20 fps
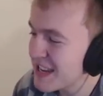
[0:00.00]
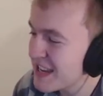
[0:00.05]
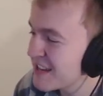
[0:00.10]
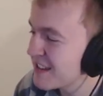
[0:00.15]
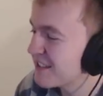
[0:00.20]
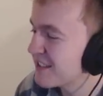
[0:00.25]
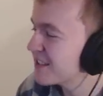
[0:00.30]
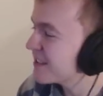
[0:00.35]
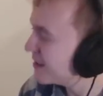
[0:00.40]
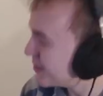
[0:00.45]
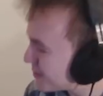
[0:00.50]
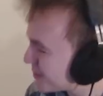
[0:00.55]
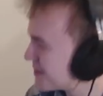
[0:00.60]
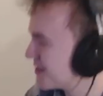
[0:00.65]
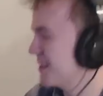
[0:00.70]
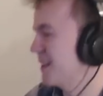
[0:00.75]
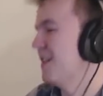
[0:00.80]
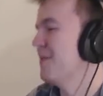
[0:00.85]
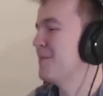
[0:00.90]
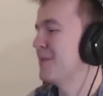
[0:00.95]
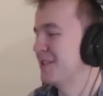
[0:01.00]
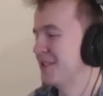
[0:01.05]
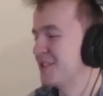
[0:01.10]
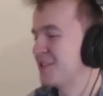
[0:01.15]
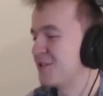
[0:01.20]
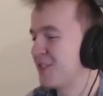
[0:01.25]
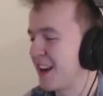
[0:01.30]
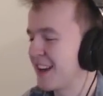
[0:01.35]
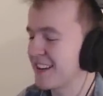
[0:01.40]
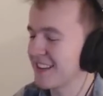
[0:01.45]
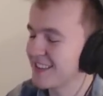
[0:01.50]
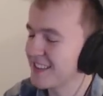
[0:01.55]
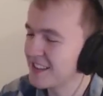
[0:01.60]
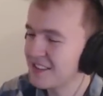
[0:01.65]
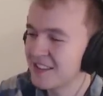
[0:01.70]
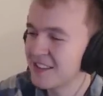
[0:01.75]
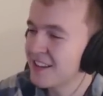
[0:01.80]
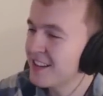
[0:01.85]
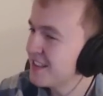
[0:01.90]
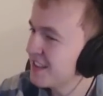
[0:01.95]
mean? Just loosen up, Mister Dragon.
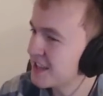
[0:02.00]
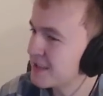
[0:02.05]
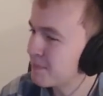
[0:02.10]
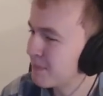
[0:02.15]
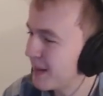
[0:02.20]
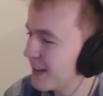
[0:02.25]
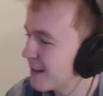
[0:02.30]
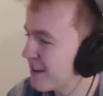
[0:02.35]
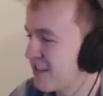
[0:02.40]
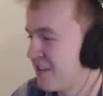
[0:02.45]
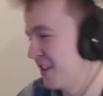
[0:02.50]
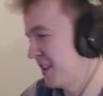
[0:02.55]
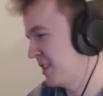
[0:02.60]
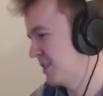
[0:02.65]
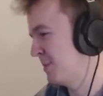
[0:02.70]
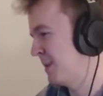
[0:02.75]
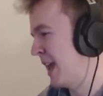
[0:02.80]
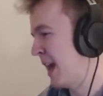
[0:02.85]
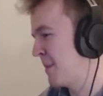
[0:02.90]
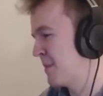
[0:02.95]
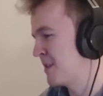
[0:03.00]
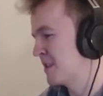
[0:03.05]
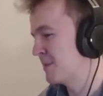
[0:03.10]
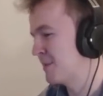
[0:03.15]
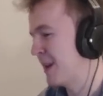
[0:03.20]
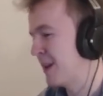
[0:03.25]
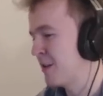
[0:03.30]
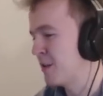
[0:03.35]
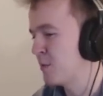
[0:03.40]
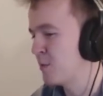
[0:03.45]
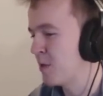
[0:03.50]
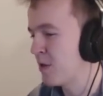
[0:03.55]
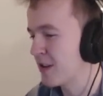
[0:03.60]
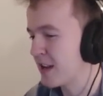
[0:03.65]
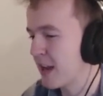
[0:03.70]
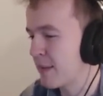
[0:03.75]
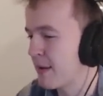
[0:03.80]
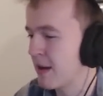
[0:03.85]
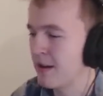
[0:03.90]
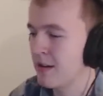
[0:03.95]
There's there's plenty of things to be happiest about in the
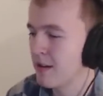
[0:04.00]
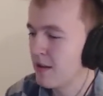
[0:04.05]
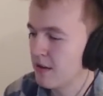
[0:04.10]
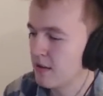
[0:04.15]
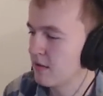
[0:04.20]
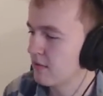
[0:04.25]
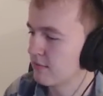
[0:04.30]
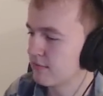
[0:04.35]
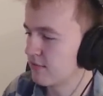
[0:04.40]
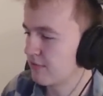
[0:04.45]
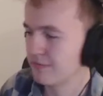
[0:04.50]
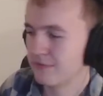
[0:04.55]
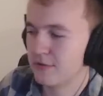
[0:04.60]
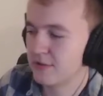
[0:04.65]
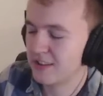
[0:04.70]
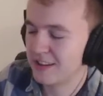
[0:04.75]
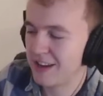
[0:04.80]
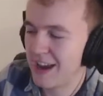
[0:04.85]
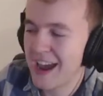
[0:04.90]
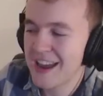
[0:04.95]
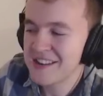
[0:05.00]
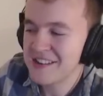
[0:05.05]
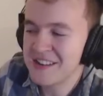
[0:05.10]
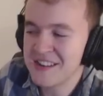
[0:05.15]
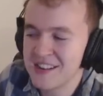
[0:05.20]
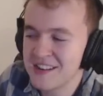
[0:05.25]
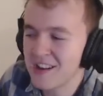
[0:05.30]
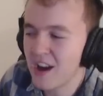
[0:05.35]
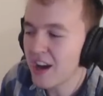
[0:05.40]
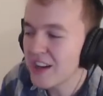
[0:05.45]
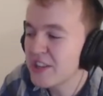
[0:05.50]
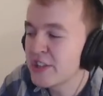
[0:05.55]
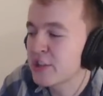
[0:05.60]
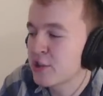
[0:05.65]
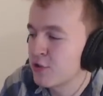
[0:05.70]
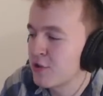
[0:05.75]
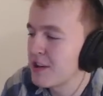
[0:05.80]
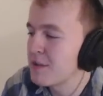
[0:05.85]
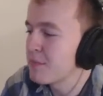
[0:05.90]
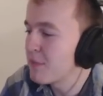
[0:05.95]
world. How about candy,
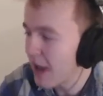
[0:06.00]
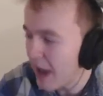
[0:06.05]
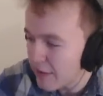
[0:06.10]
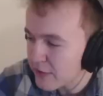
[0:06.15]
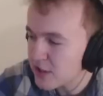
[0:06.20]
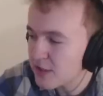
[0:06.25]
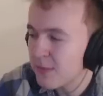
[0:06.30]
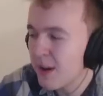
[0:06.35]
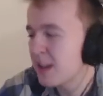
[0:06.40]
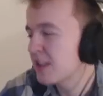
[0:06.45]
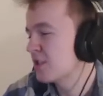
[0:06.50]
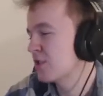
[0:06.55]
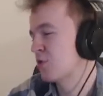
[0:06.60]
ice cream? Have some